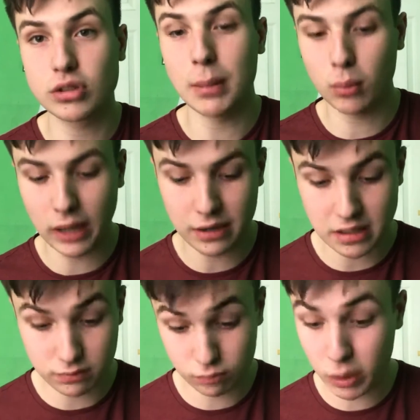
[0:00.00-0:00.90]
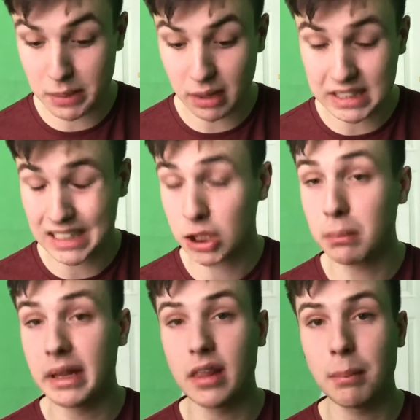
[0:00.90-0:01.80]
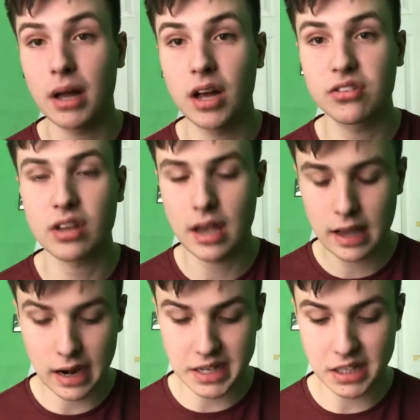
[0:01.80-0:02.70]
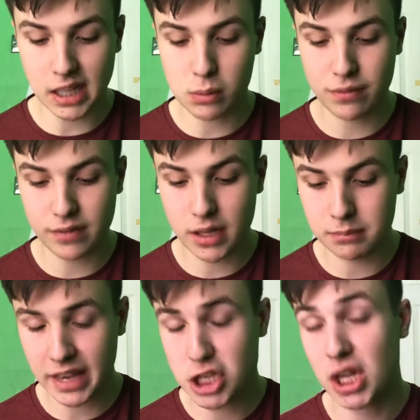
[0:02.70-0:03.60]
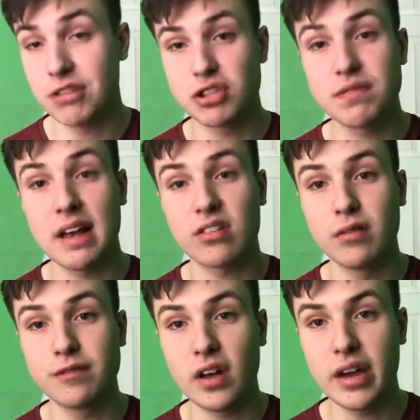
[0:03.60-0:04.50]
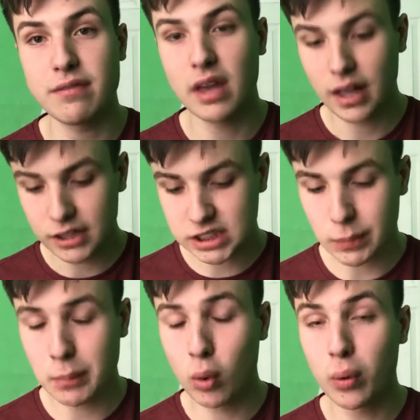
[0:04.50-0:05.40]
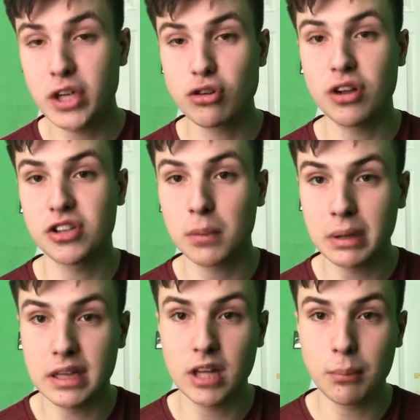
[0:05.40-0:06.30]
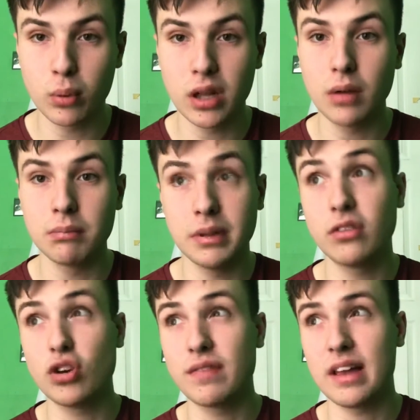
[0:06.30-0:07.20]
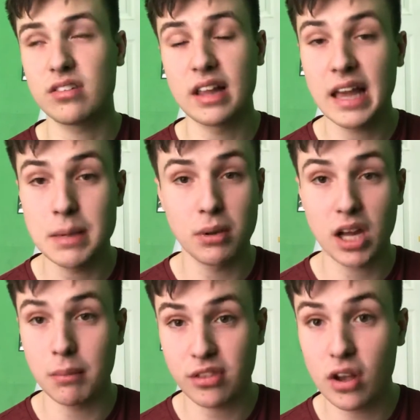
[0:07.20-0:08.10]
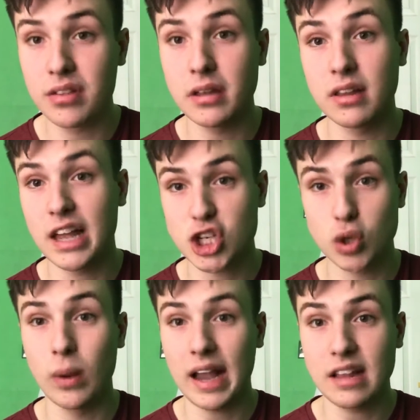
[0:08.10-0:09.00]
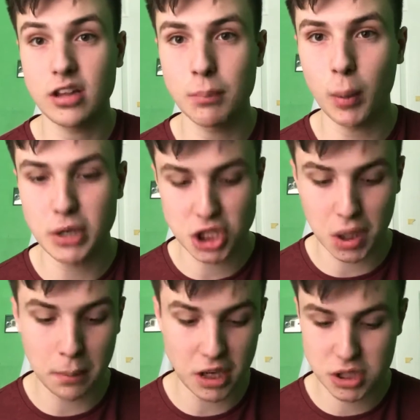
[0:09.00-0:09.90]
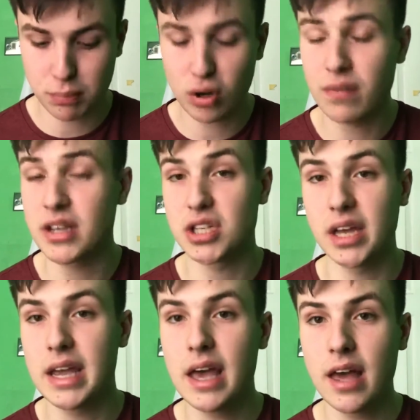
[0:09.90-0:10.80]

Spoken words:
double that Willie Mullins has completed in the past, and he done that with Hedge Hunter in 2005. Snowy Morning tried to complete the double in 2008, but come third in the National and in the Bobby Joe. But it's proven it's a